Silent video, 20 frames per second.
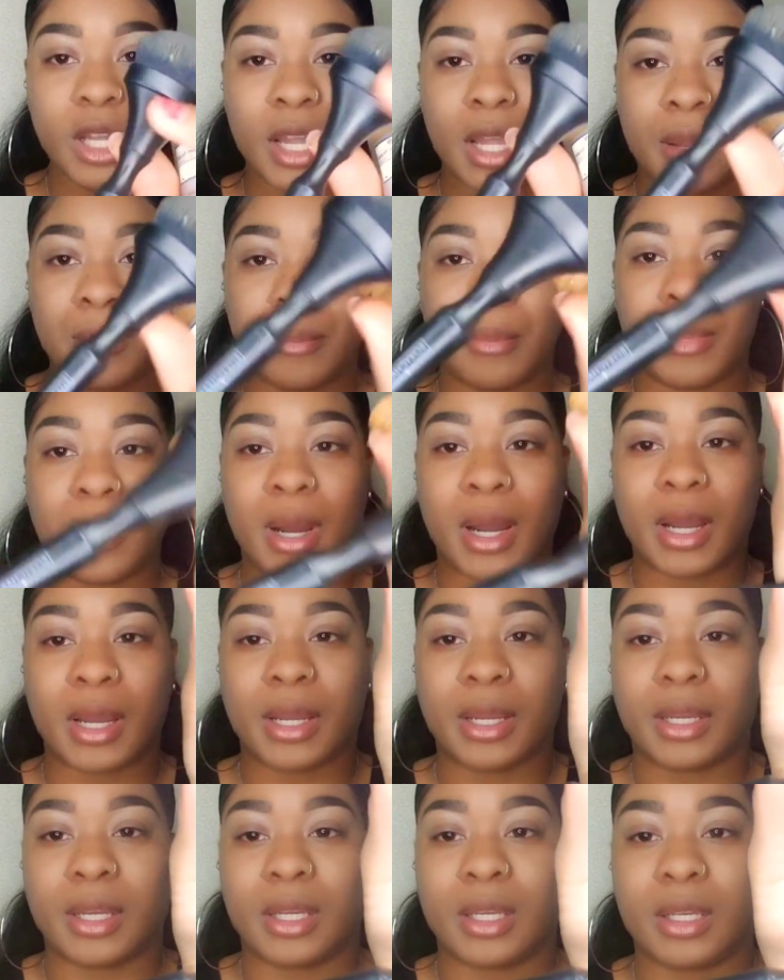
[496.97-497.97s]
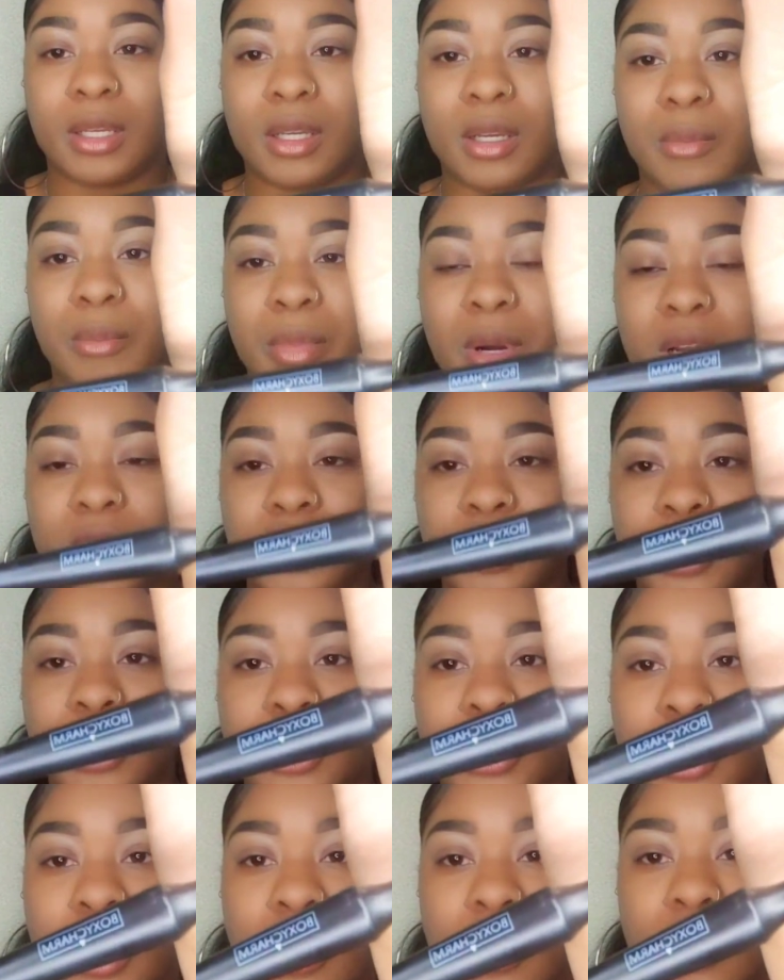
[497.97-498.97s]
in my
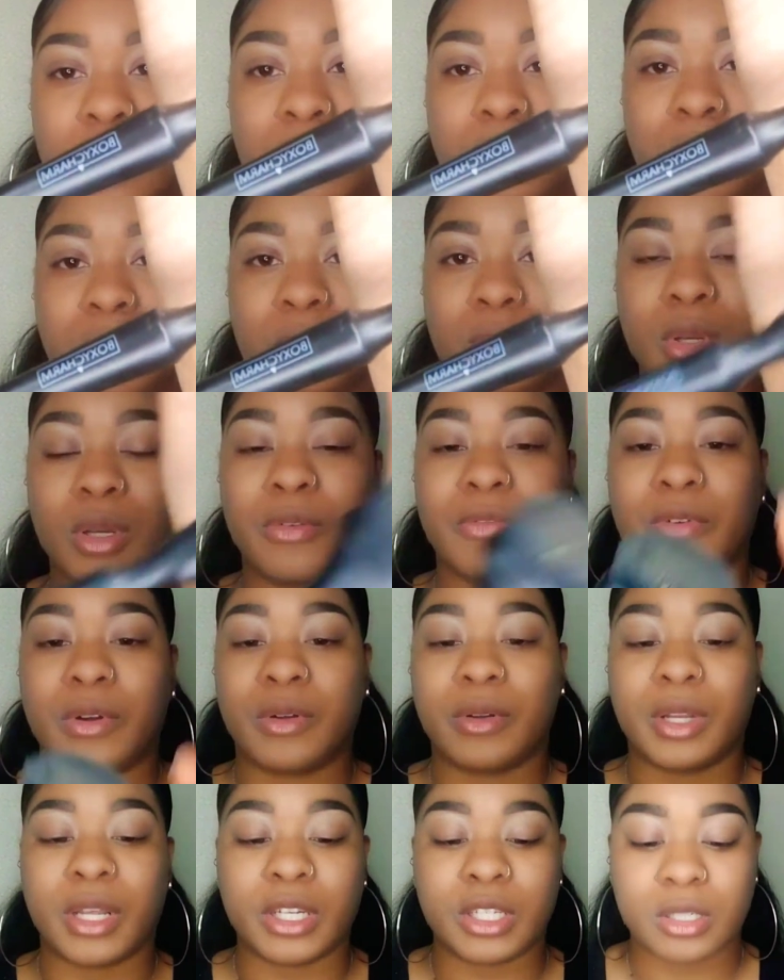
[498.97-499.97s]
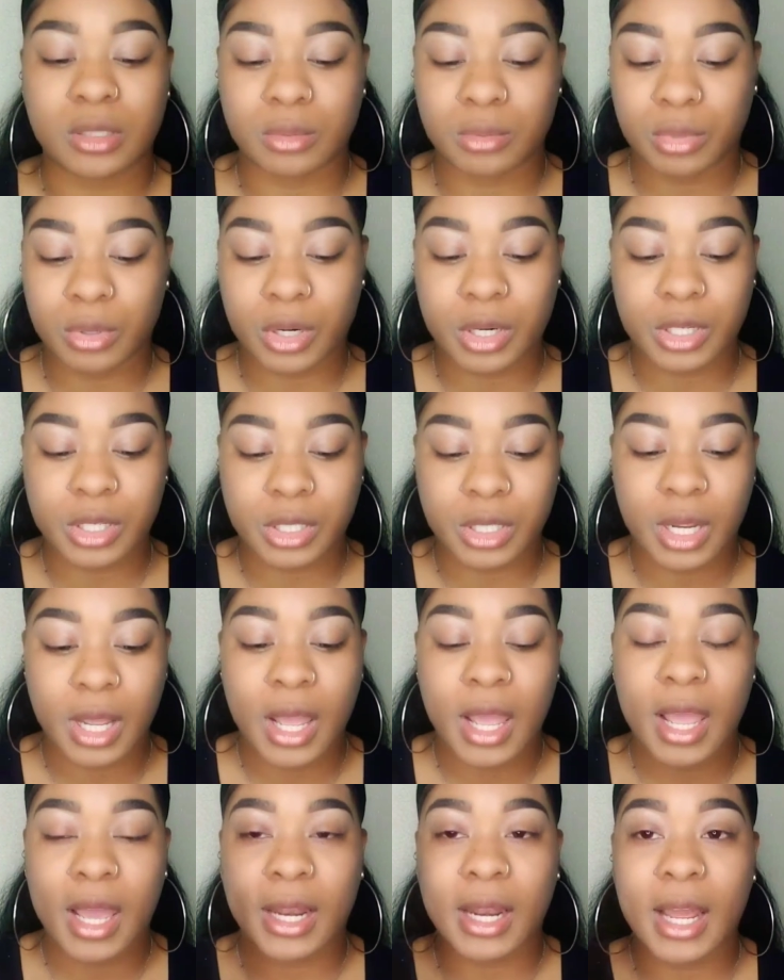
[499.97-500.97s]
BoxyCharm foundation brush.
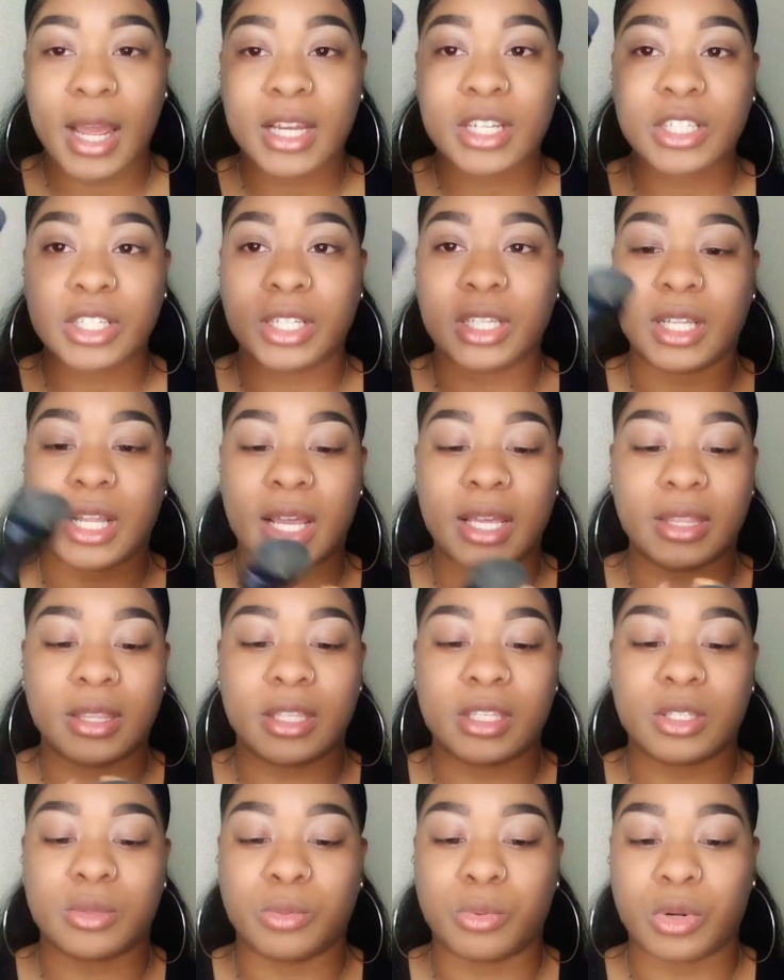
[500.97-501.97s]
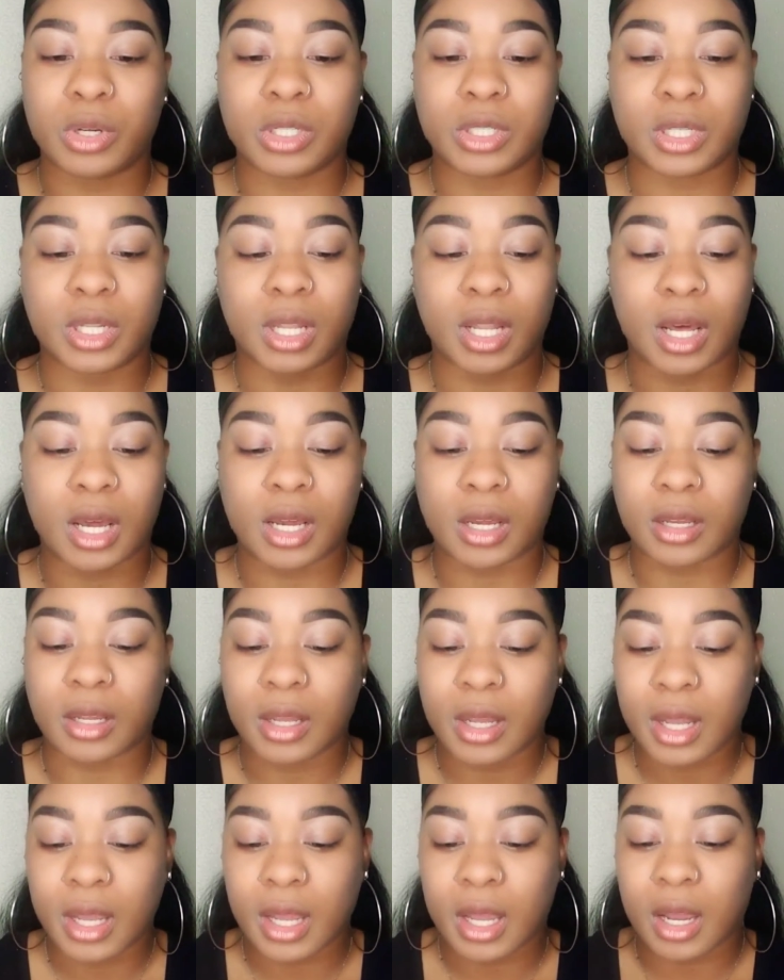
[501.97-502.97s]
And I actually like this brush a lot.
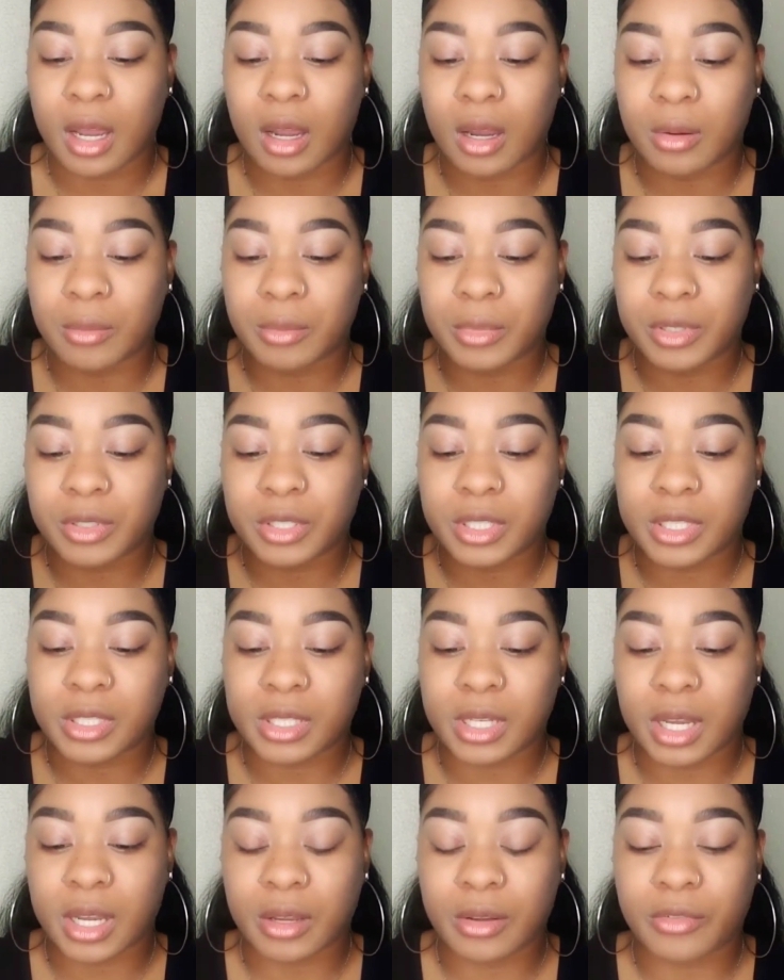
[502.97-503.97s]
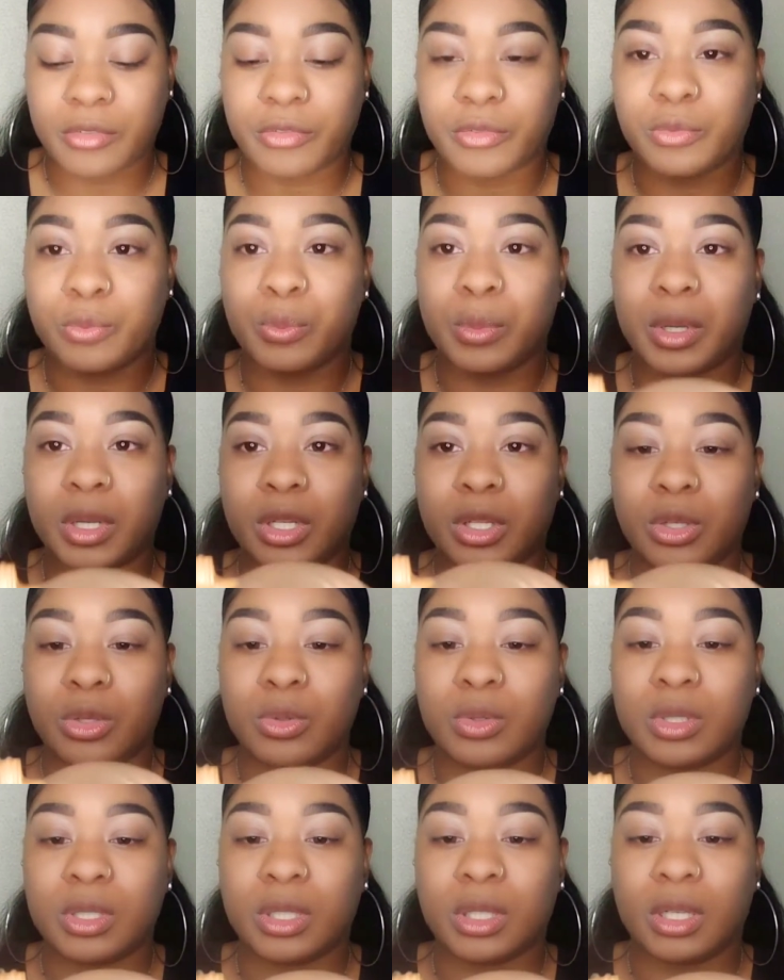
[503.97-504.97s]
Since I've been
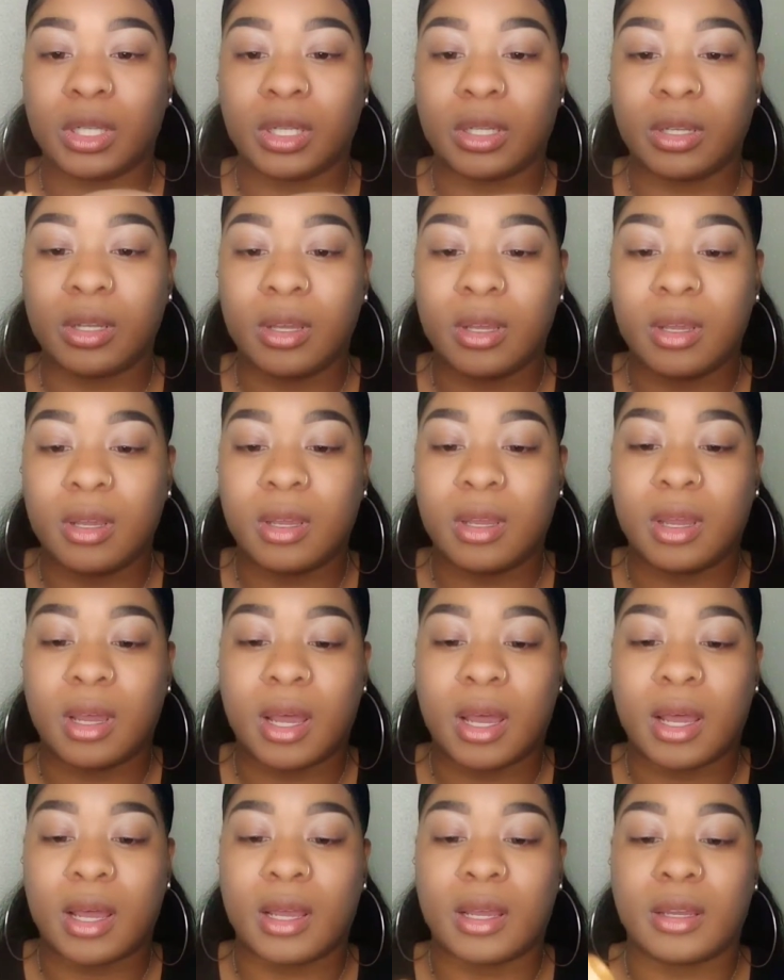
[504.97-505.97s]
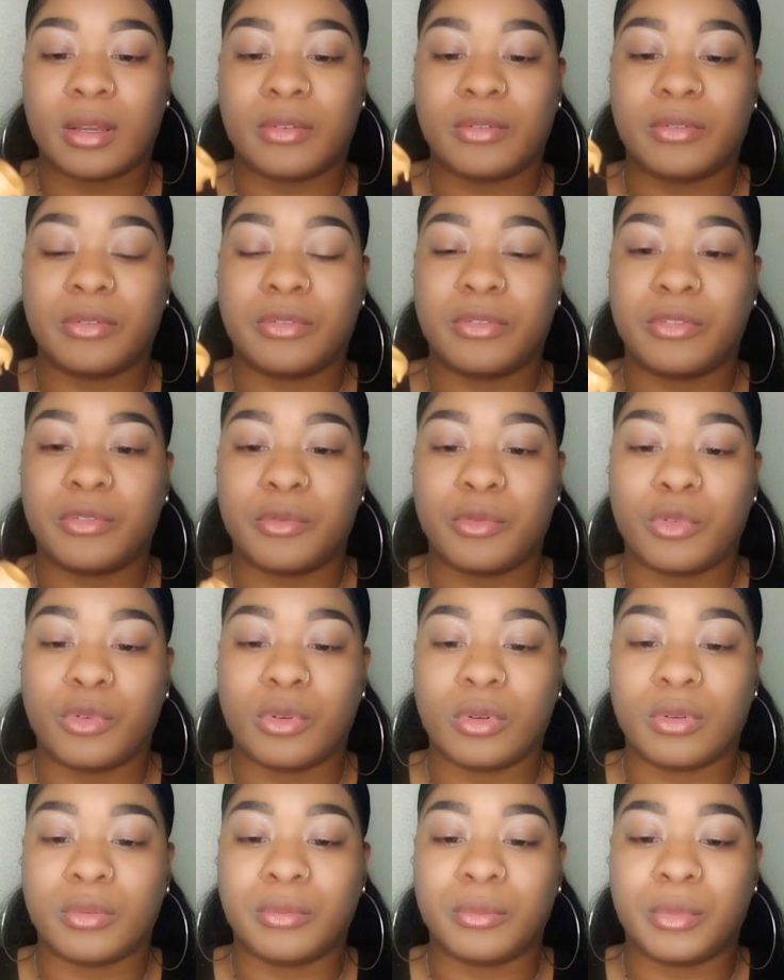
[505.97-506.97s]
using it, I've
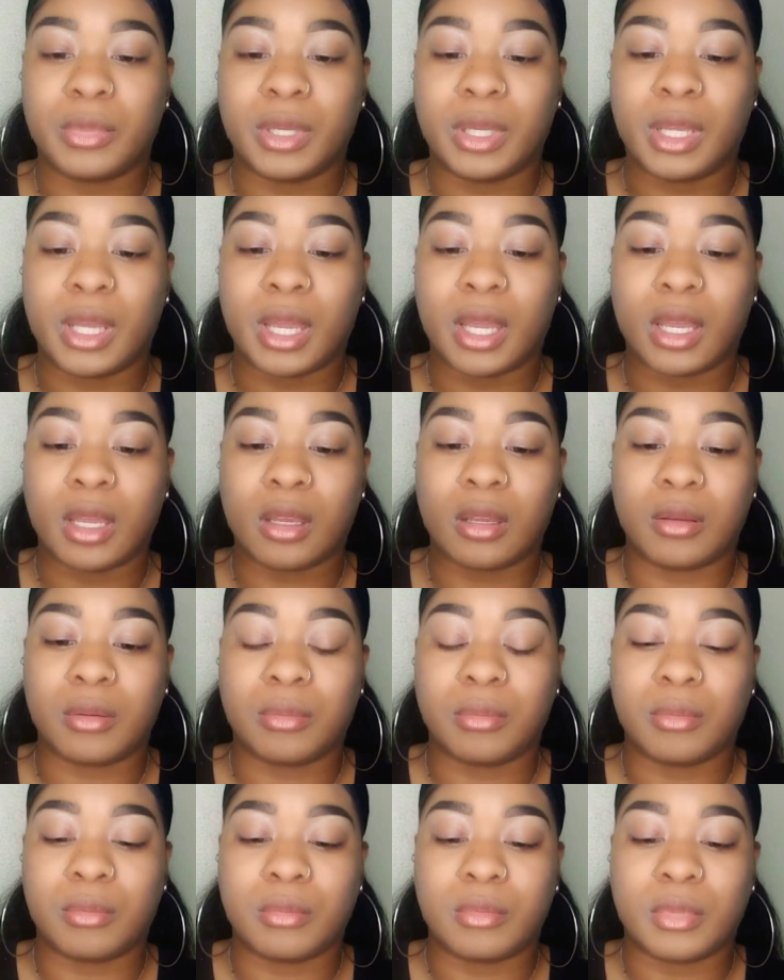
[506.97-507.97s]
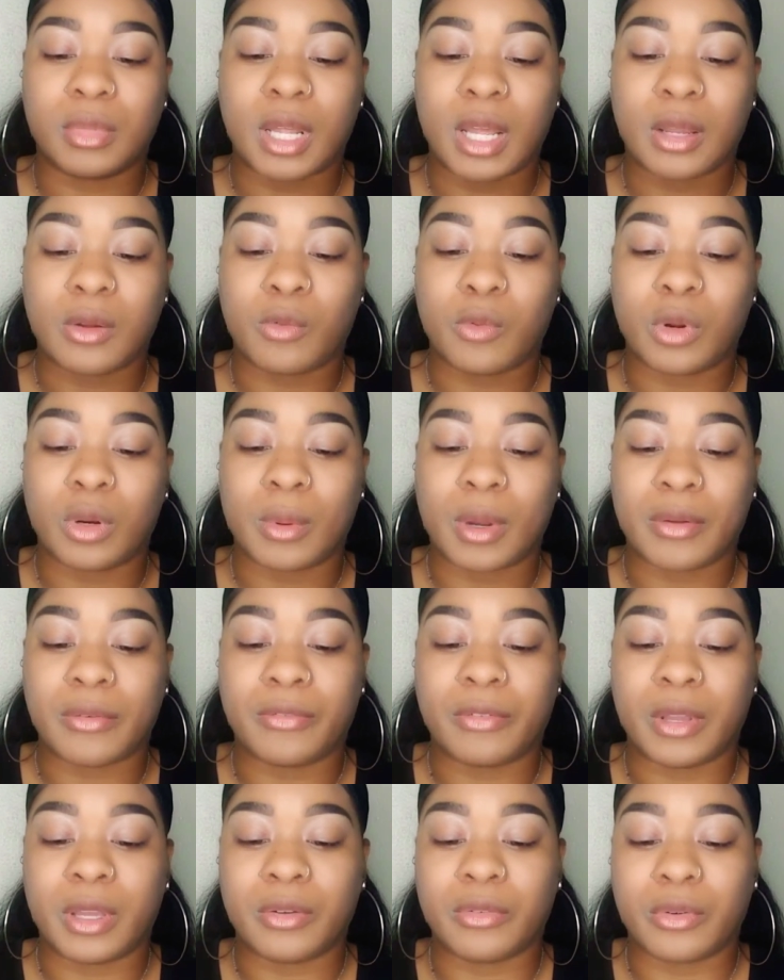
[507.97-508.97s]
became like one of my
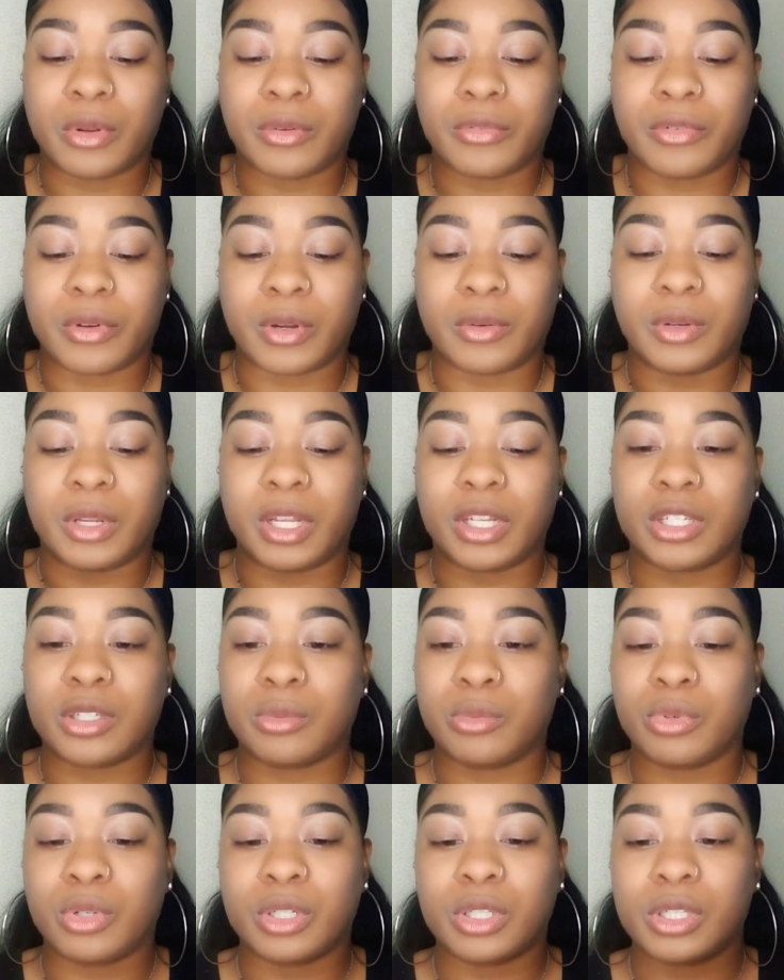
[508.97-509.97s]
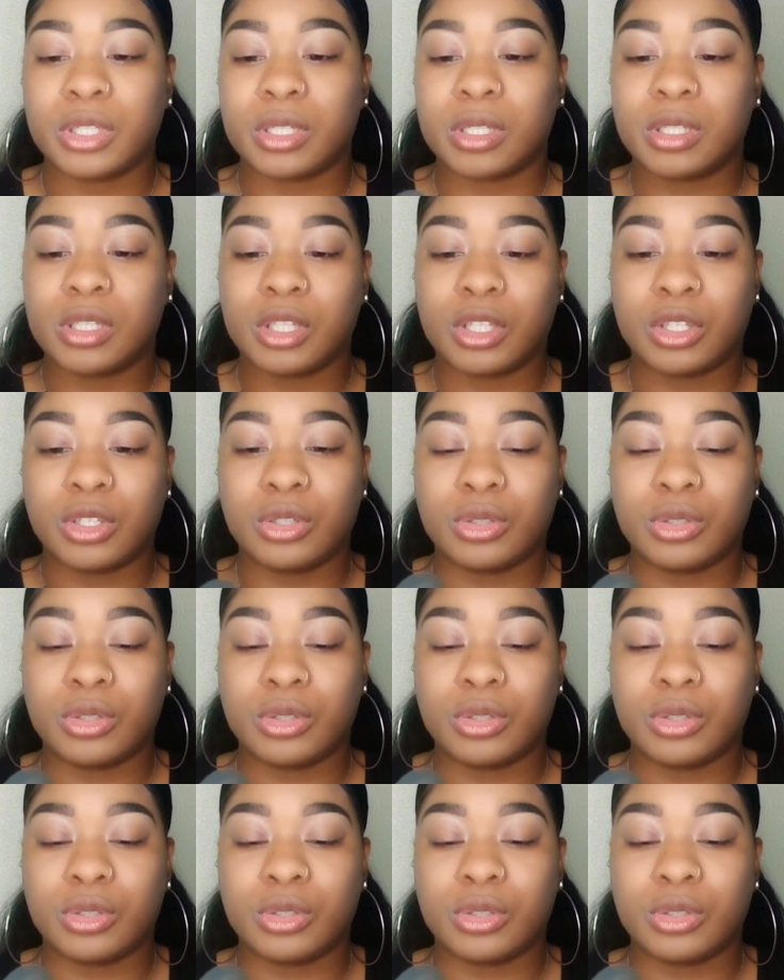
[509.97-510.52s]
favorite foundation brushes to